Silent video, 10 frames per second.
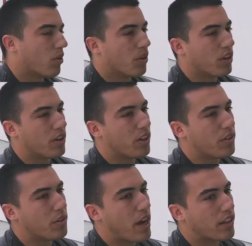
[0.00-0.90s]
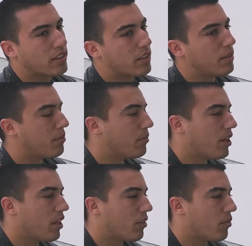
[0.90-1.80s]
Or you ask them
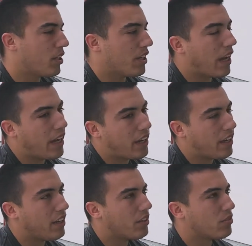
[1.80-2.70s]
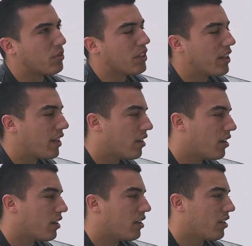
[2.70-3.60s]
what day it is, where they
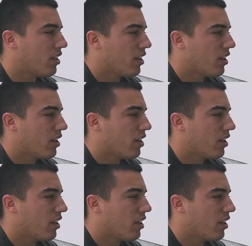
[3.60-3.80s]
are,